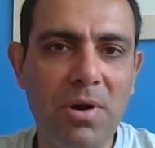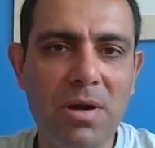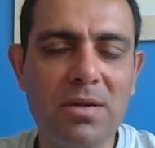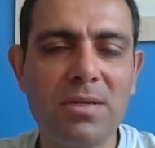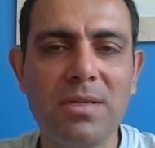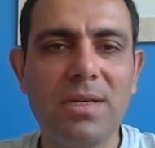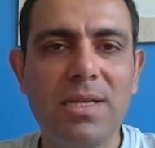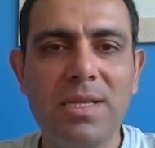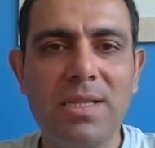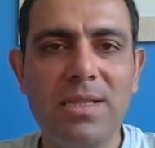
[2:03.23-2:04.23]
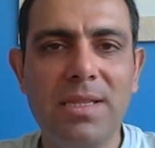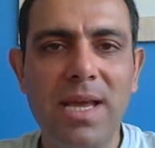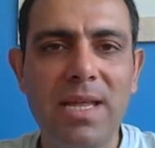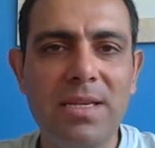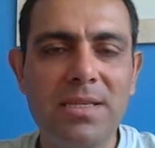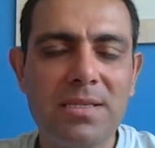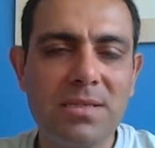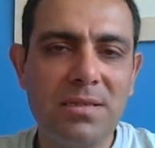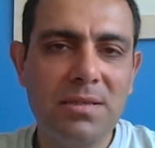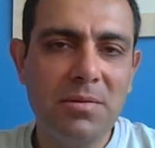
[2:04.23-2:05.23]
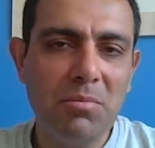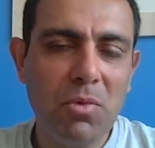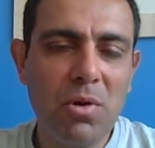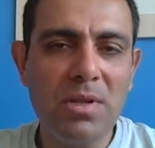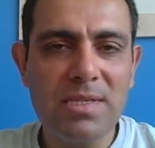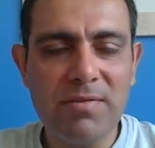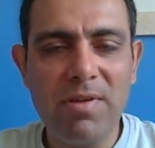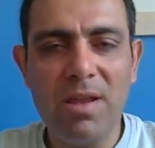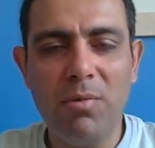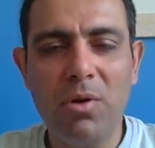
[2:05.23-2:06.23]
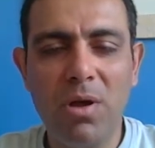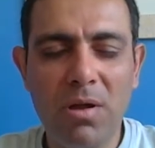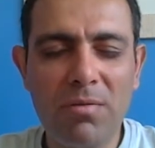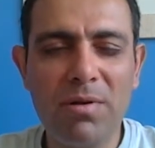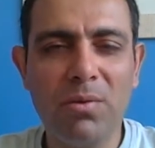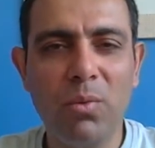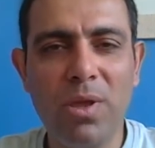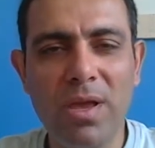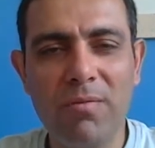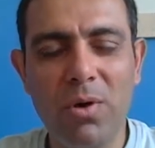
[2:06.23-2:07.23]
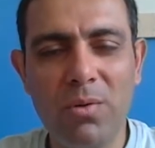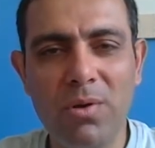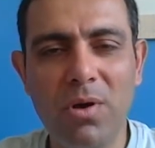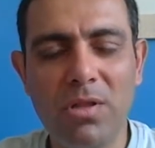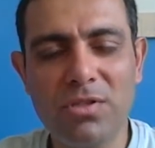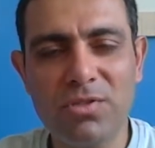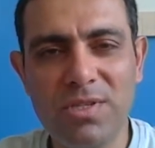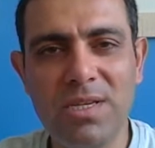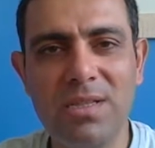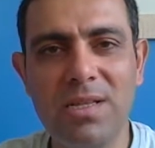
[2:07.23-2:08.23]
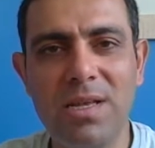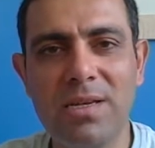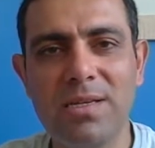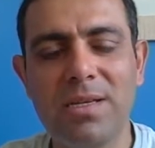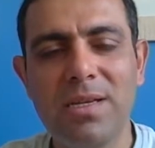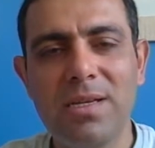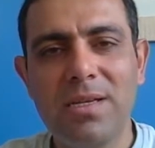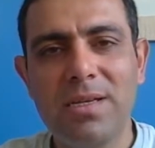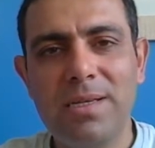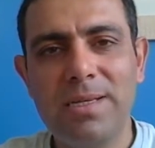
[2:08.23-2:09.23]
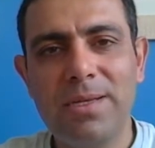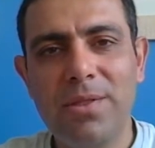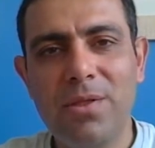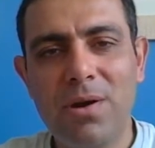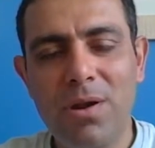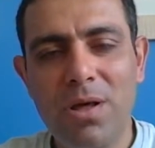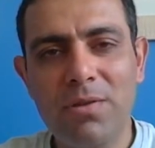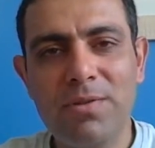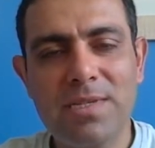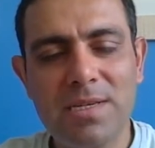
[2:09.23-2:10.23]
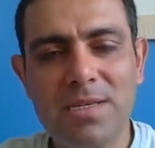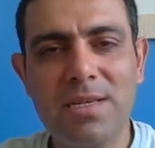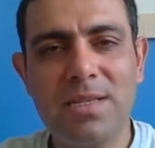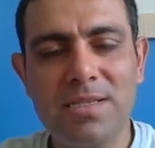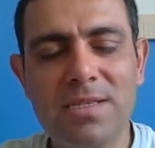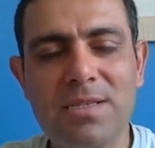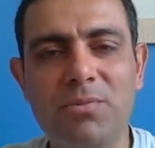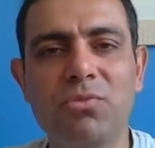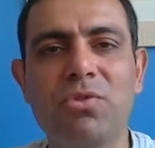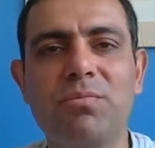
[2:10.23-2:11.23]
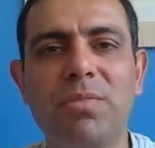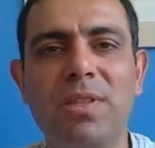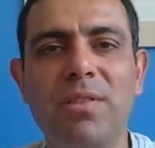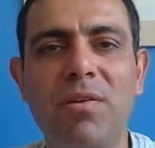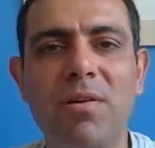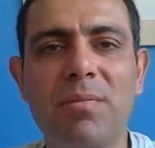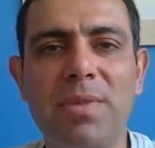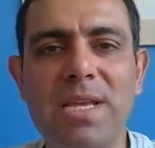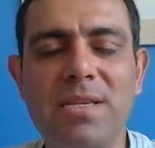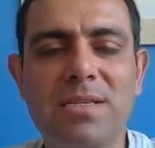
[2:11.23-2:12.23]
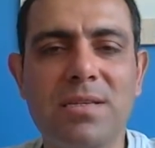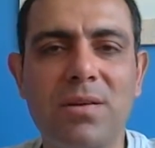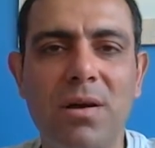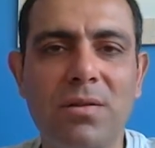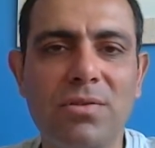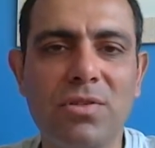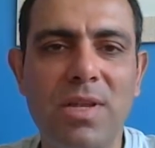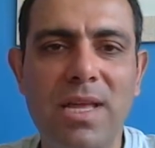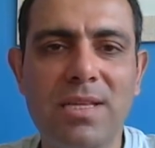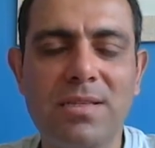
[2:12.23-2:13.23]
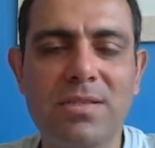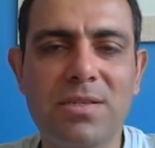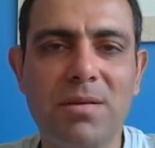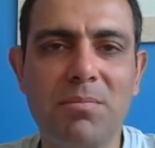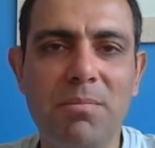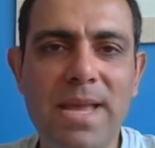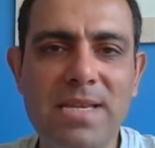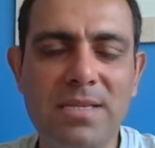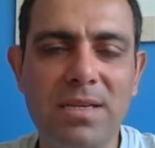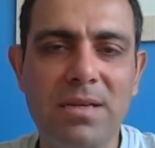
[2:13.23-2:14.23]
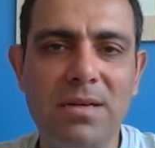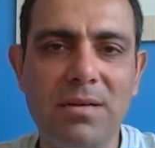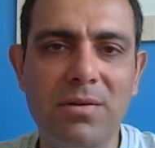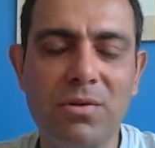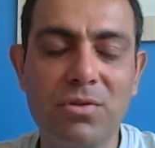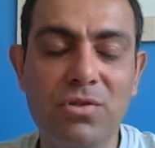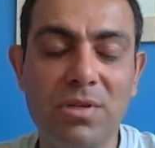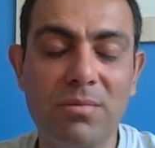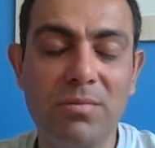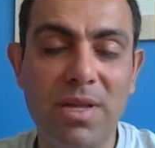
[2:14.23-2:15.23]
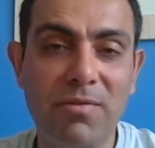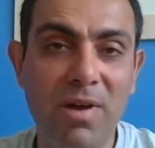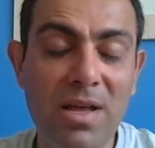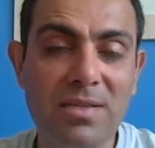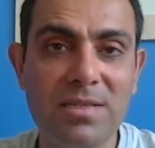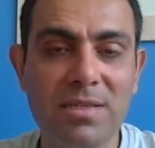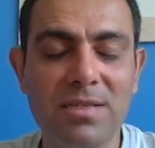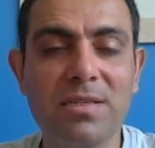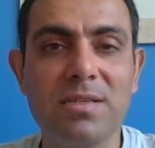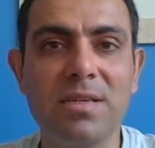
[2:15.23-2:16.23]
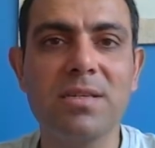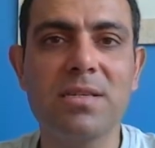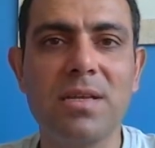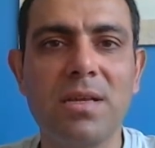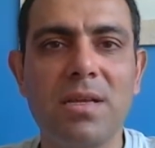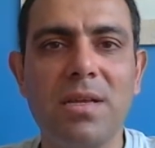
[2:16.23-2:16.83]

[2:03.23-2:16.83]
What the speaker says: part that is more or less available. However, we have also seen that there are a lot of statistical systems, but they are based on like some basic or some advanced statistics,